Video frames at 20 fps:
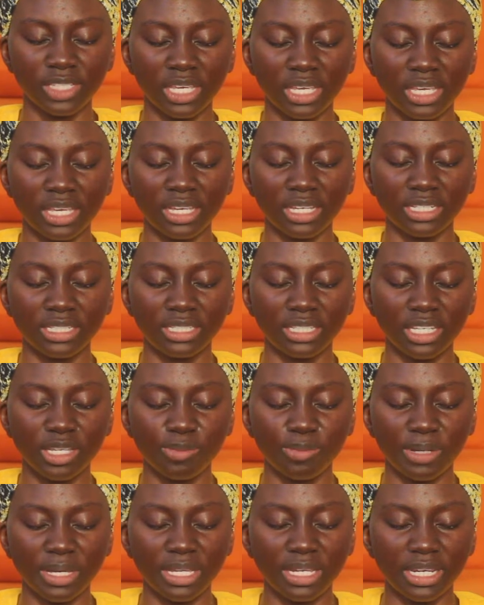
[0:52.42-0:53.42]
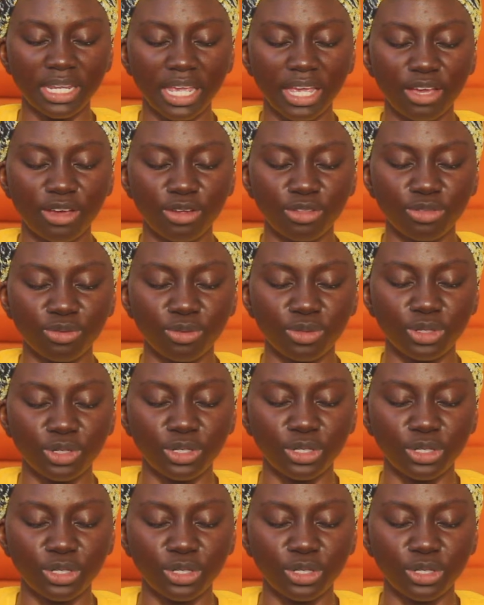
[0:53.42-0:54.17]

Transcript: Taking a deep inhale through the